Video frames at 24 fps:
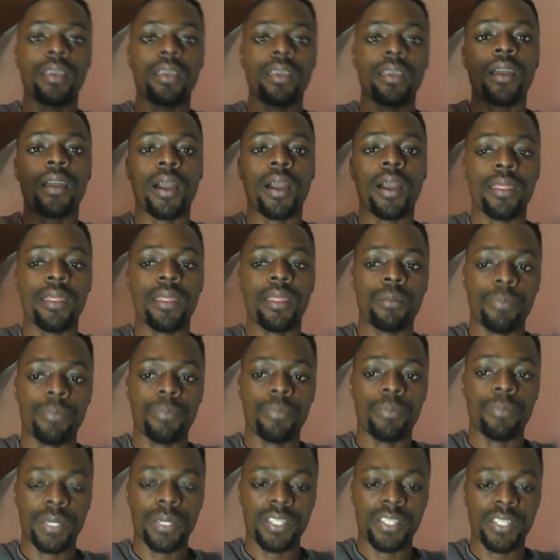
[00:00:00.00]
other
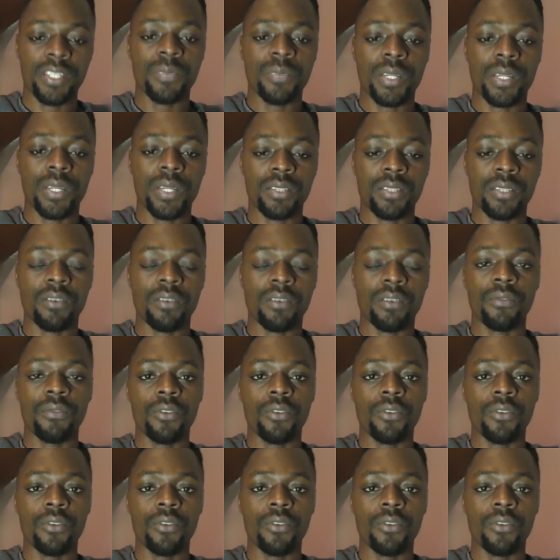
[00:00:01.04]
participants of your